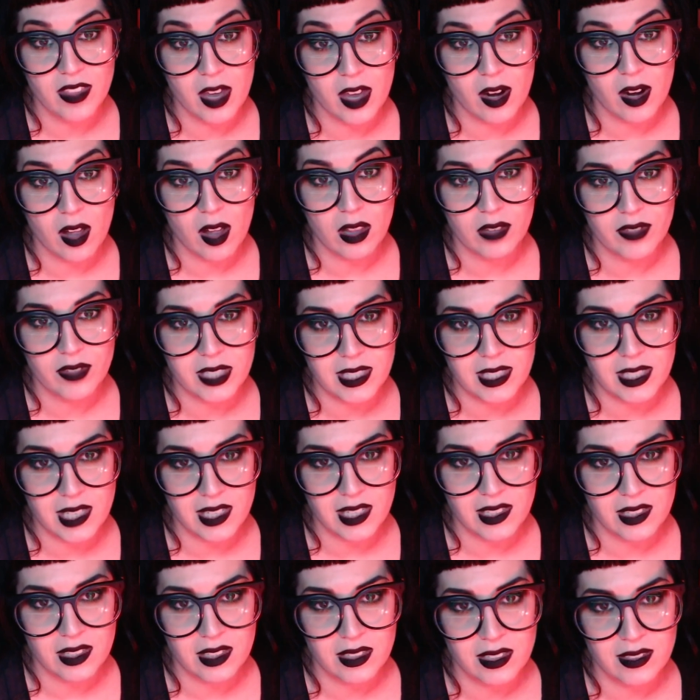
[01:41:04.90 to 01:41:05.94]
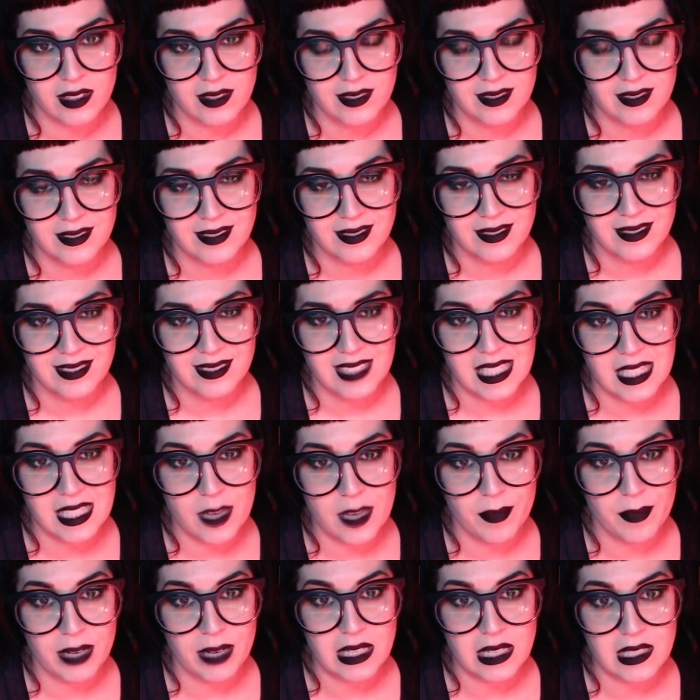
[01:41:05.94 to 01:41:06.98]
all of a sudden,
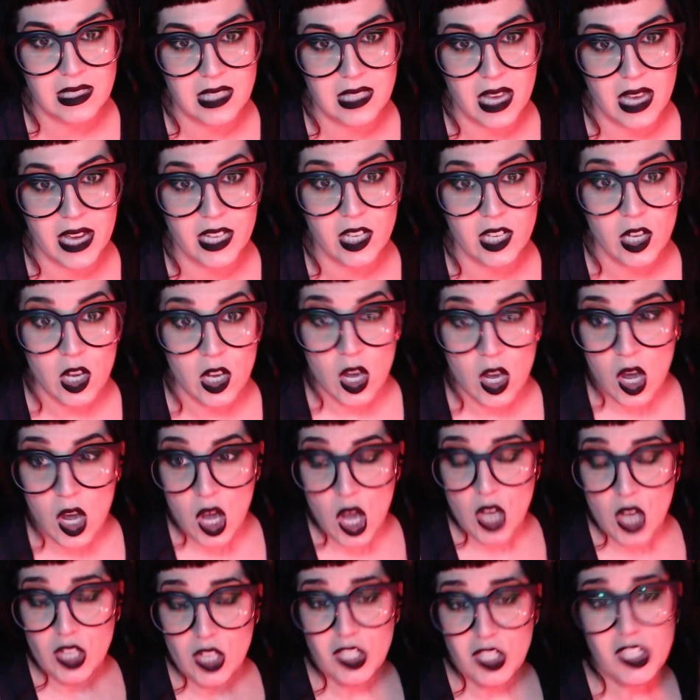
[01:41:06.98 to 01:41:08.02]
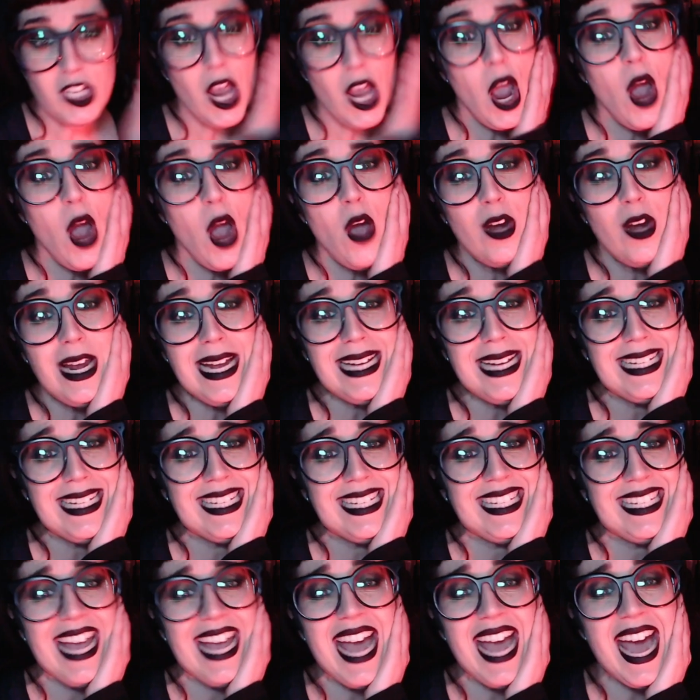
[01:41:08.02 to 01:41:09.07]
somebody is like, Tony
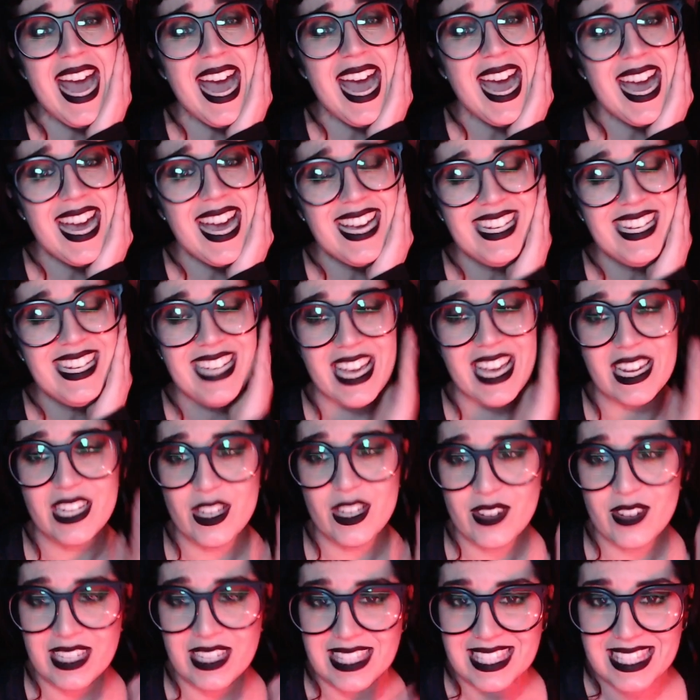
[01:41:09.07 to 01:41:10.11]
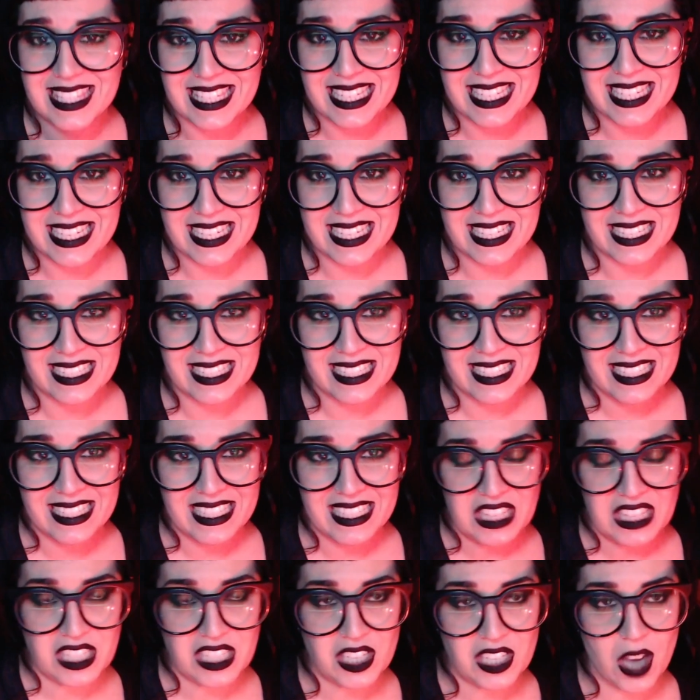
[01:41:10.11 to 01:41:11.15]
Todd! And you can see
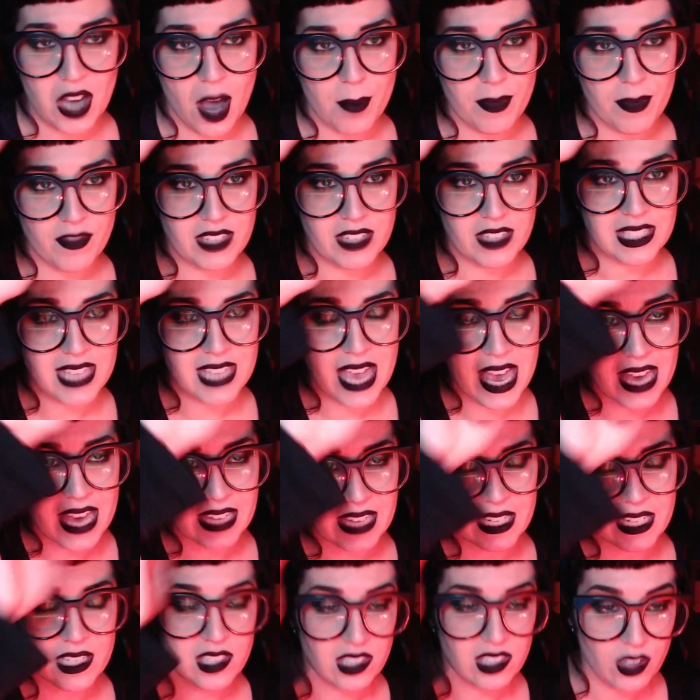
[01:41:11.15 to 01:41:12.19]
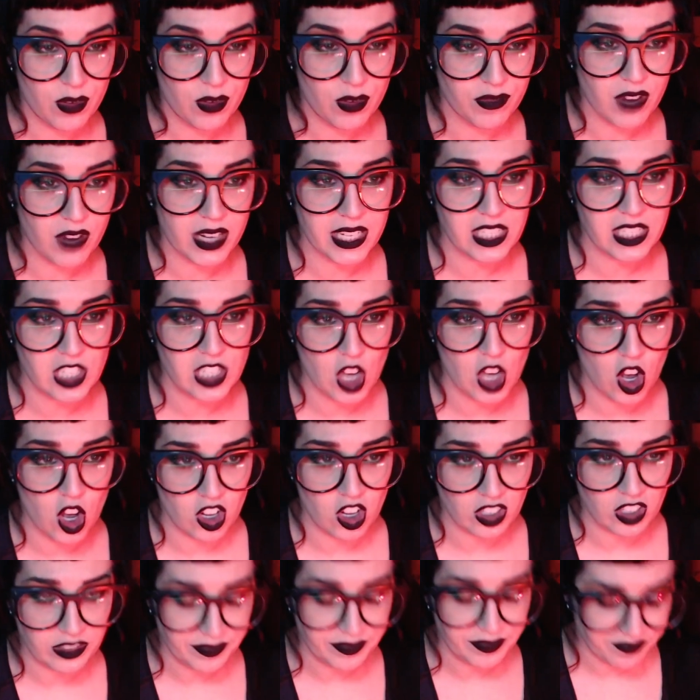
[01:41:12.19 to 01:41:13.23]
the top of his head. He's so fucking tall.